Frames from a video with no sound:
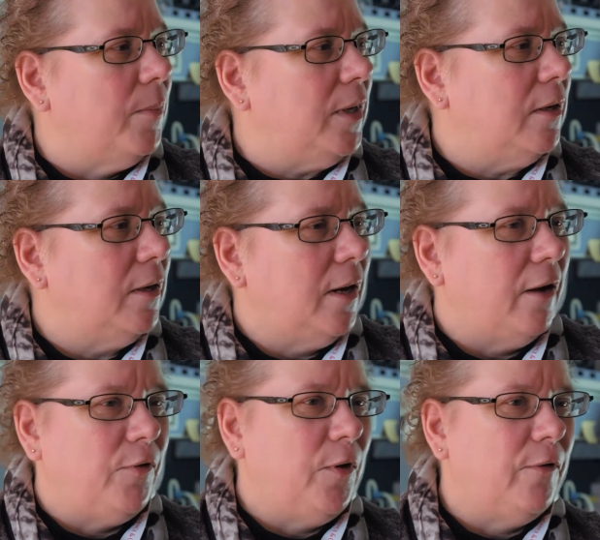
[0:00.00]
I mean,
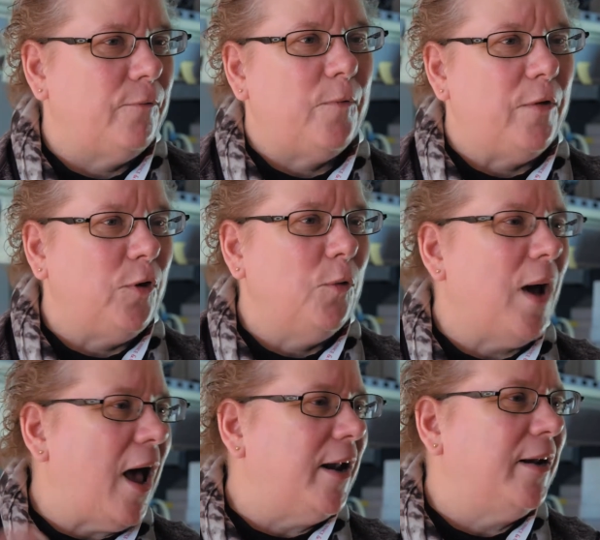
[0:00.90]
if you
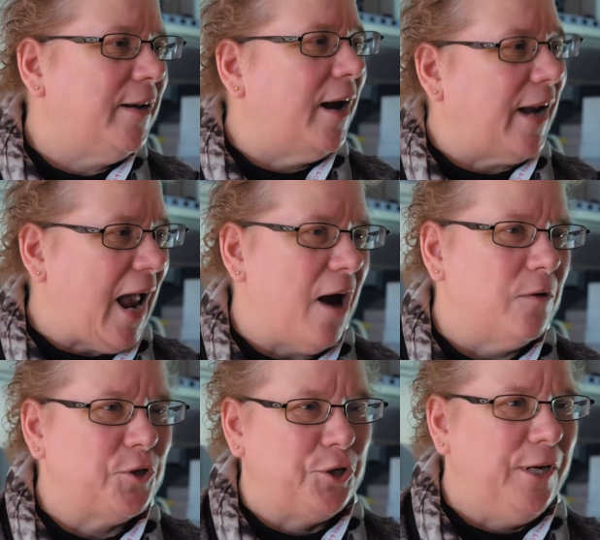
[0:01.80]
edit a
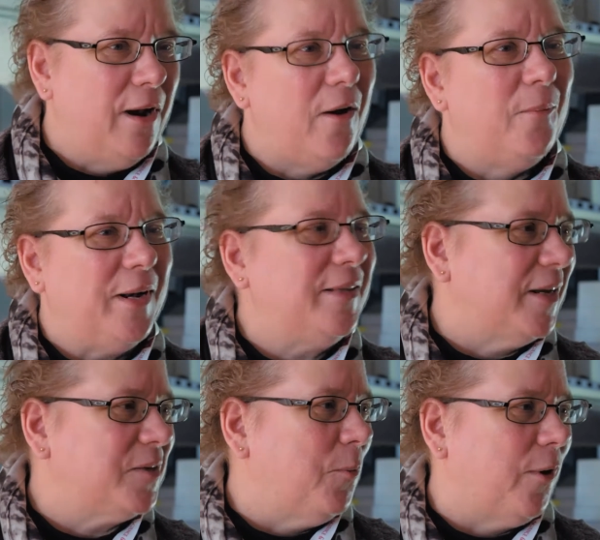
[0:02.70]
cow's genome and it
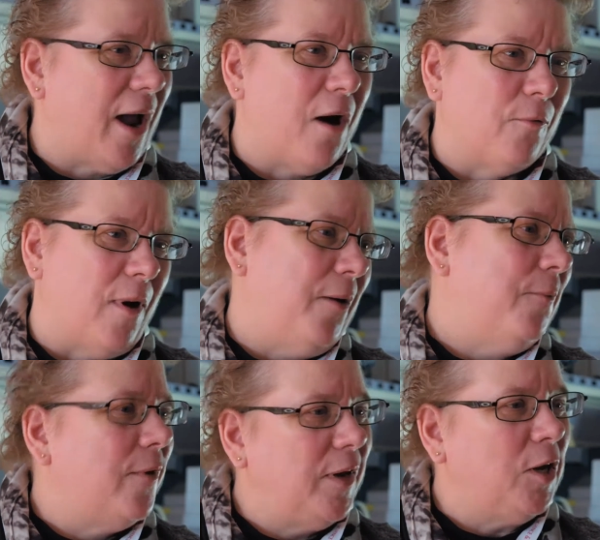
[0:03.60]
doesn't work out right,
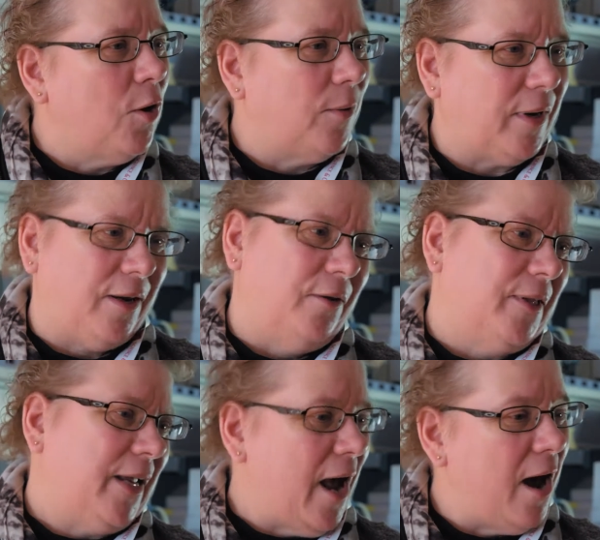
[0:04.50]
well, you can go kill
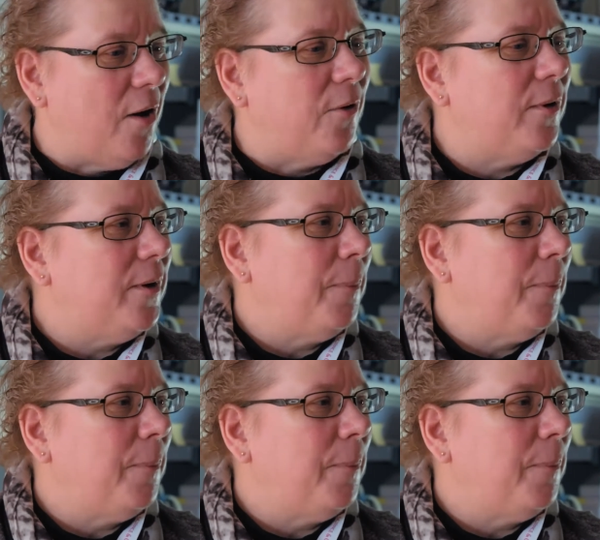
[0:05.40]
the cow.